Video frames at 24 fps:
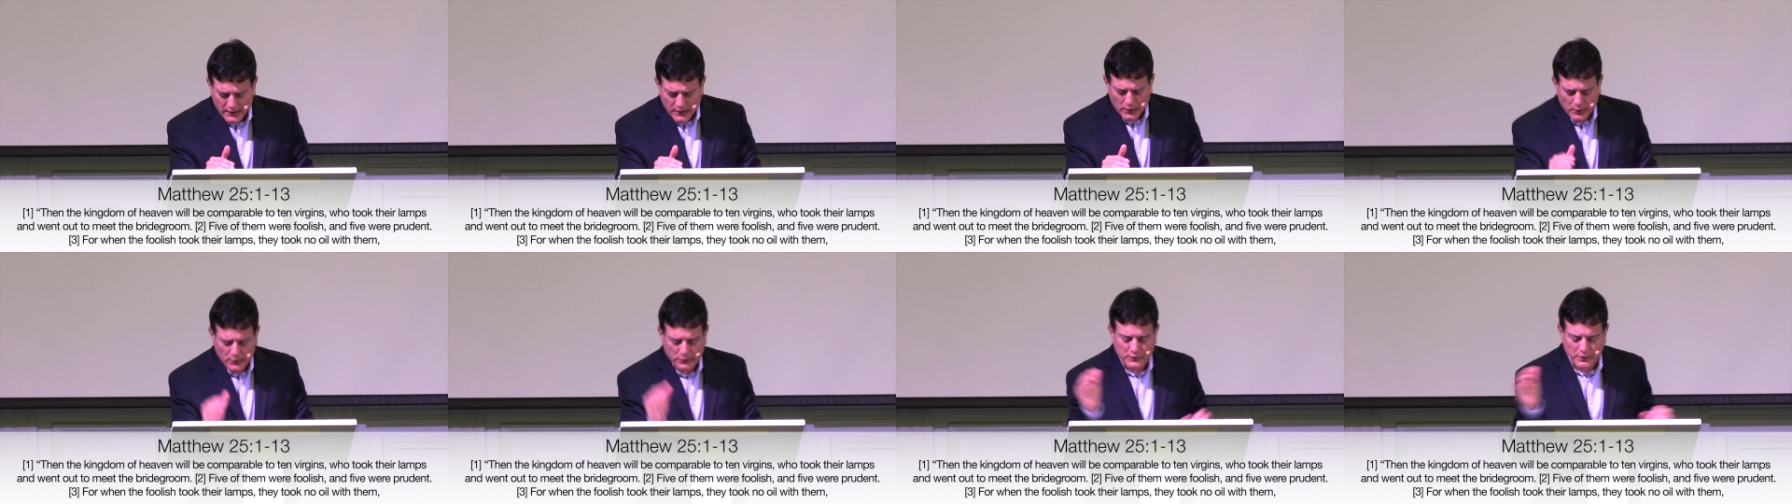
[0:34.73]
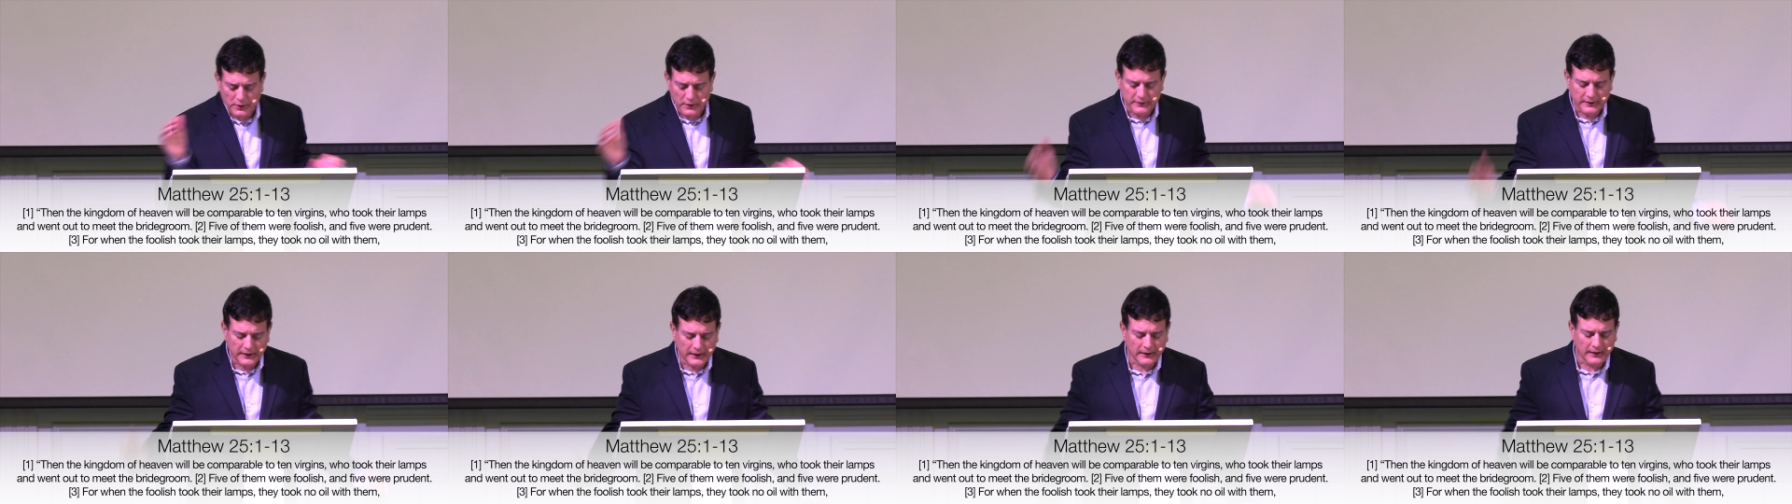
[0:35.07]
who
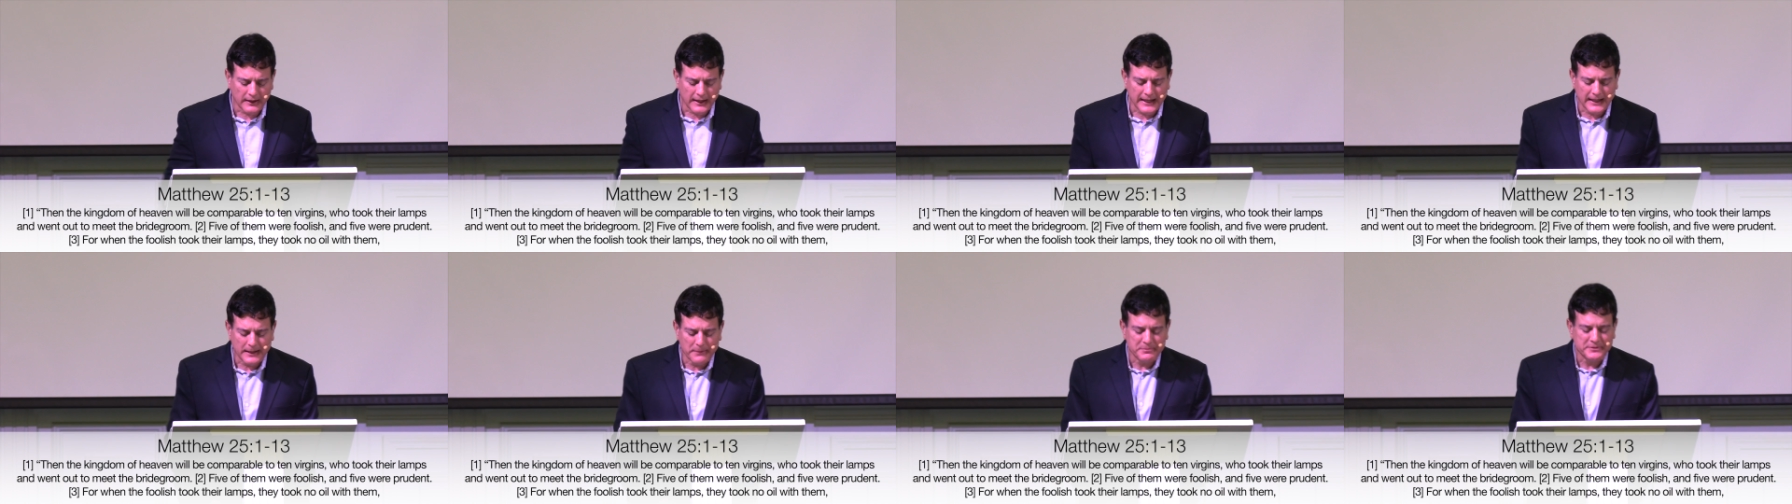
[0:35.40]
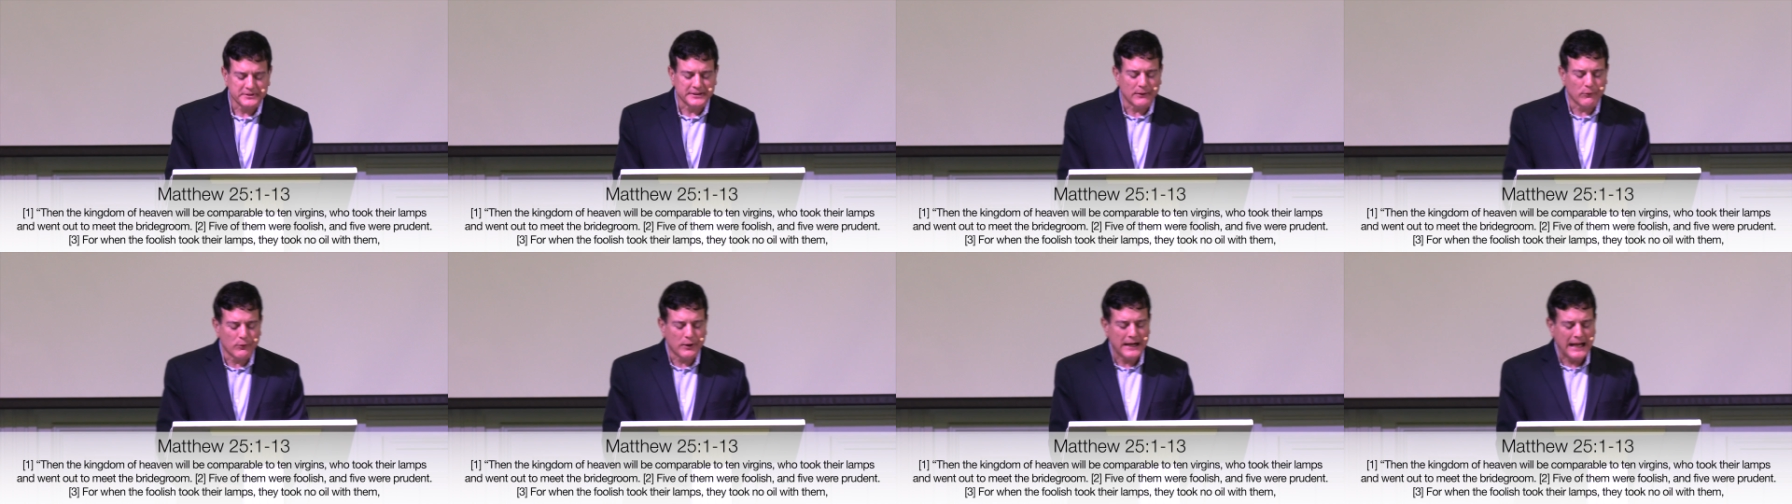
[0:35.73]
took their lamps
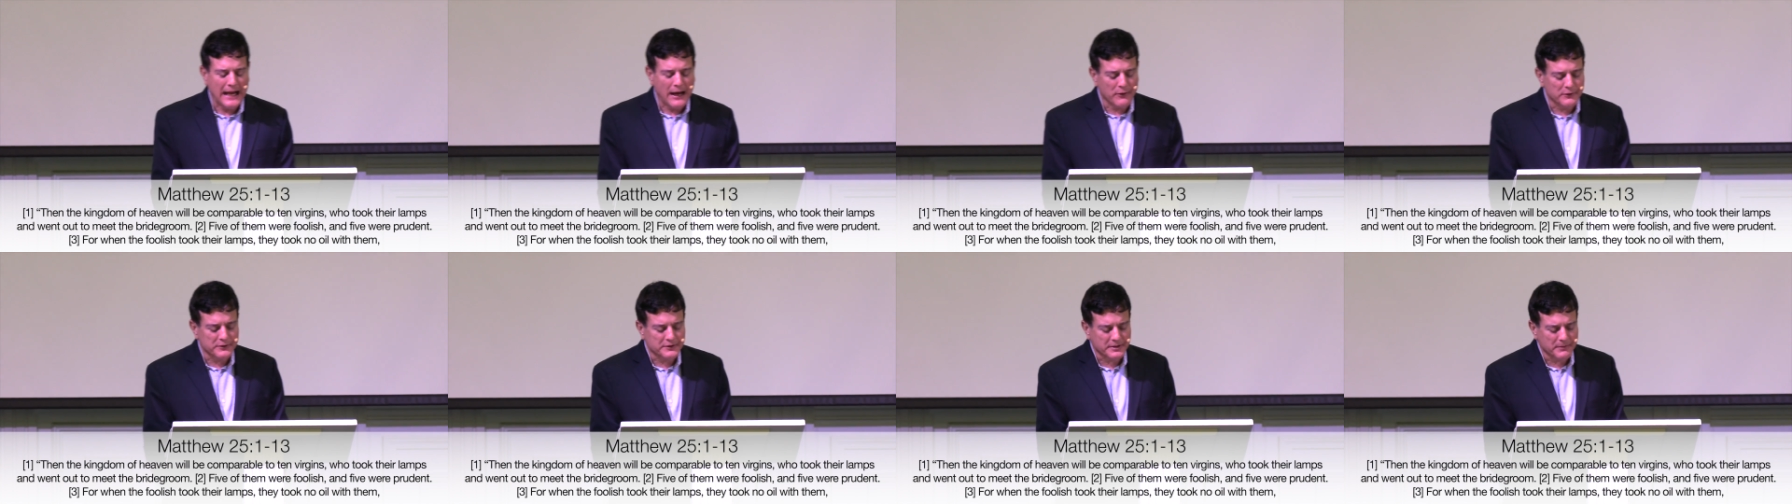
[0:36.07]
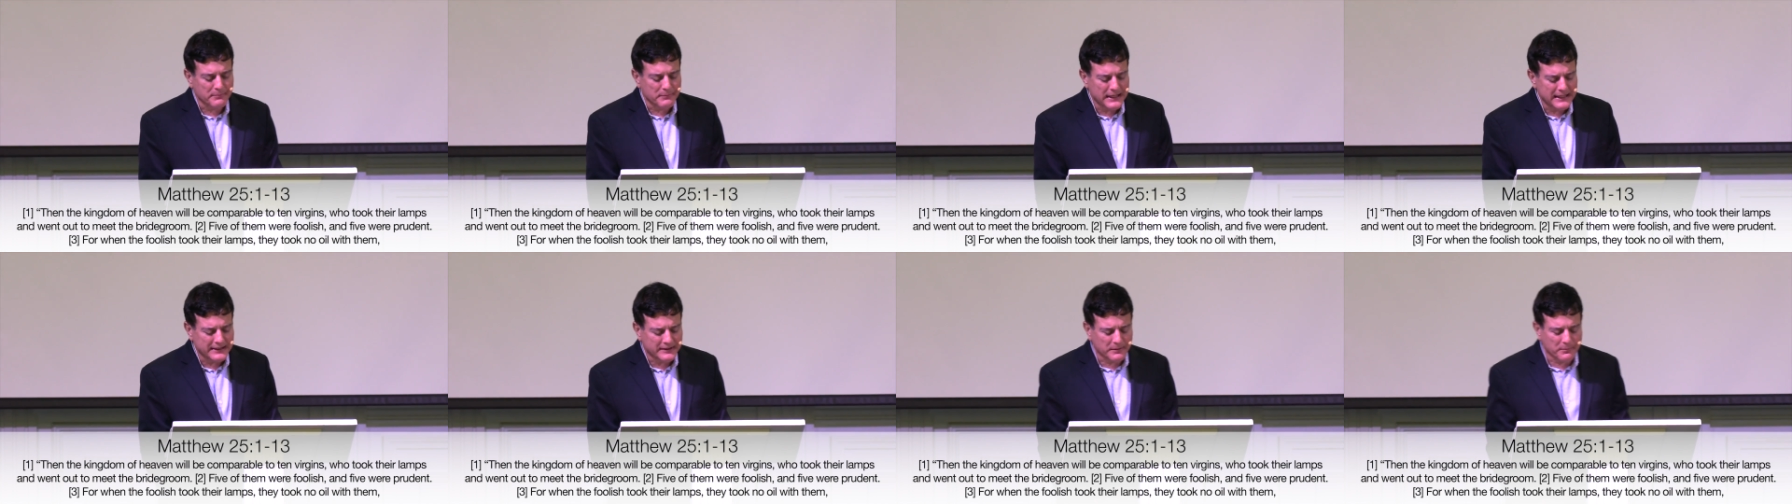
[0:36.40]
and went out to
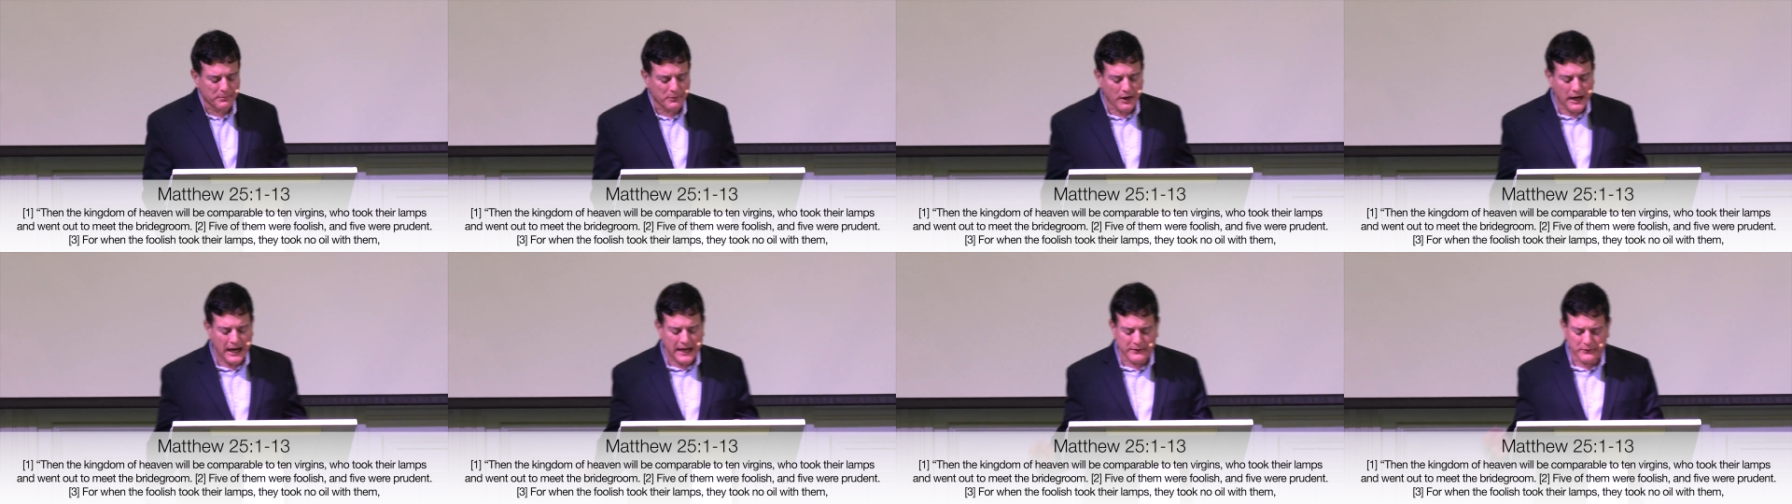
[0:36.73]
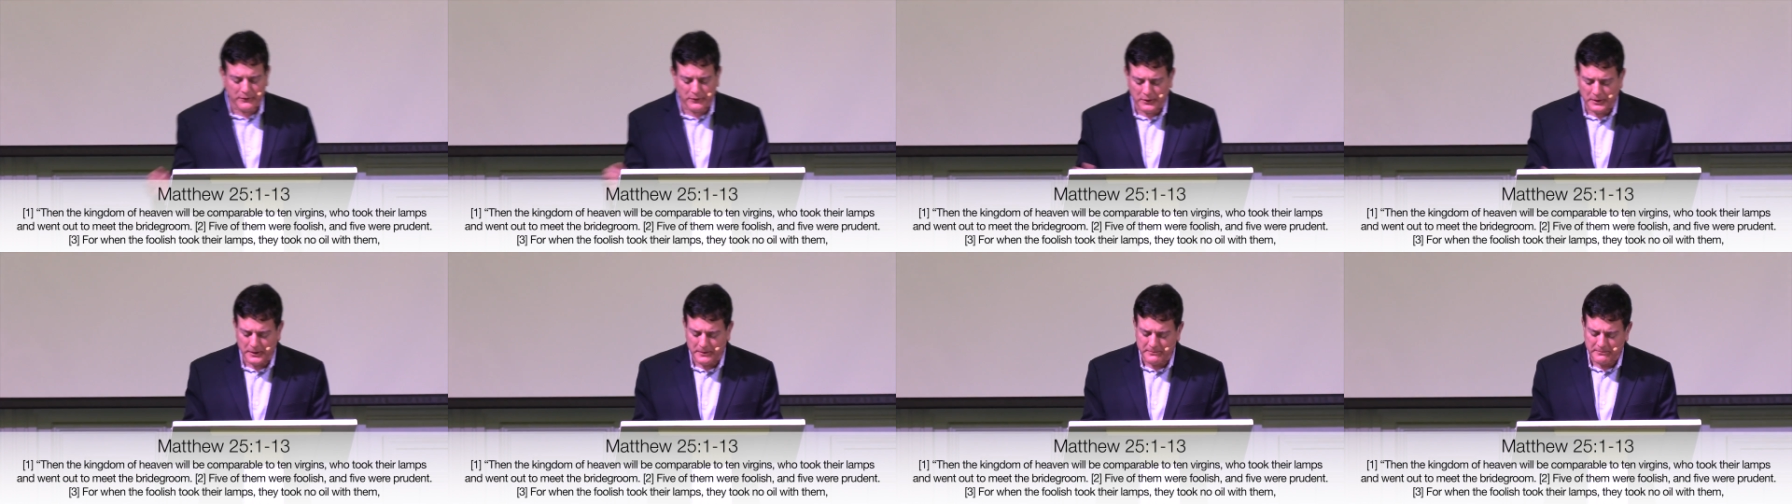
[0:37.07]
meet the
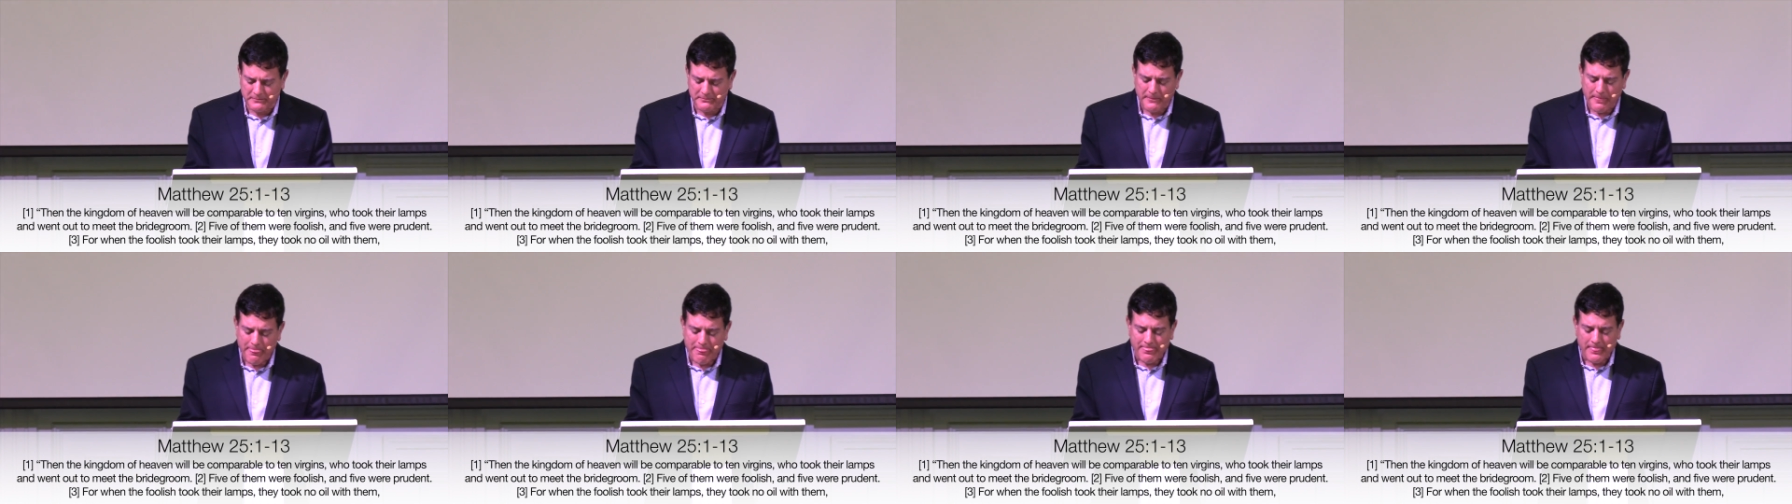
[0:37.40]
bridegroom.